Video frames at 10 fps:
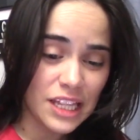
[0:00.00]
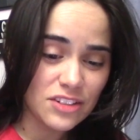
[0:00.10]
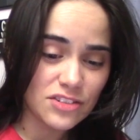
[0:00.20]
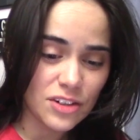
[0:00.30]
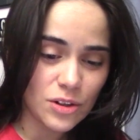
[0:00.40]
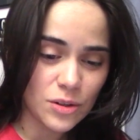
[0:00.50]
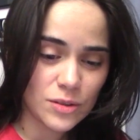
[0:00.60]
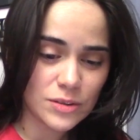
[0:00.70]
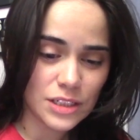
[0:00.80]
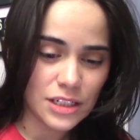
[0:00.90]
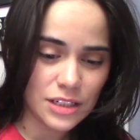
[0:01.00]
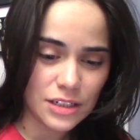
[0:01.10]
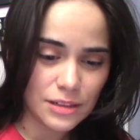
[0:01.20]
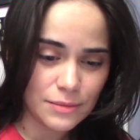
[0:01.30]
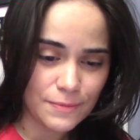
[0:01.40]
So,
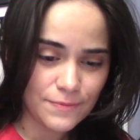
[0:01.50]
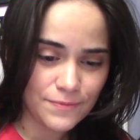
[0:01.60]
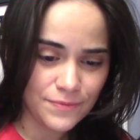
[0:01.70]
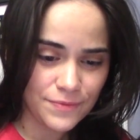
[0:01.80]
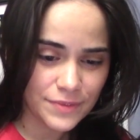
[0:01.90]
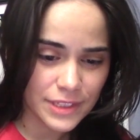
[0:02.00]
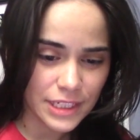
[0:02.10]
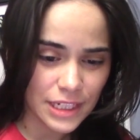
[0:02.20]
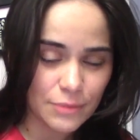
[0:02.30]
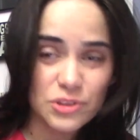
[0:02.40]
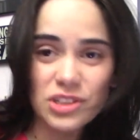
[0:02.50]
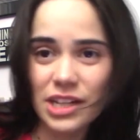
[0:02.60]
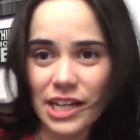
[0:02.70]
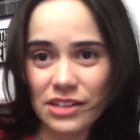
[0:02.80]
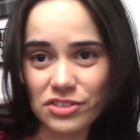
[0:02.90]
um, I'm just going
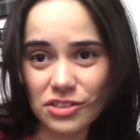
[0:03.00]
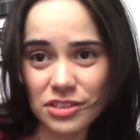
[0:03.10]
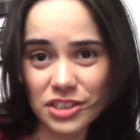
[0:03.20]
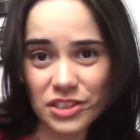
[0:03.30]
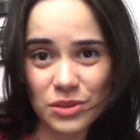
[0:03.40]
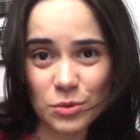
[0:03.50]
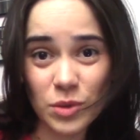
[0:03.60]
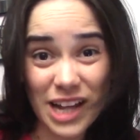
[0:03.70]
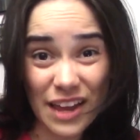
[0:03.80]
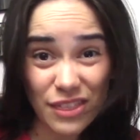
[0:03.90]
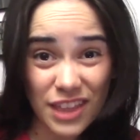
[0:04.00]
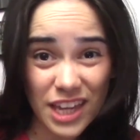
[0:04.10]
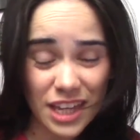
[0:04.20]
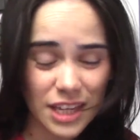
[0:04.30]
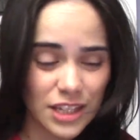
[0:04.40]
to answer, you know, what I think.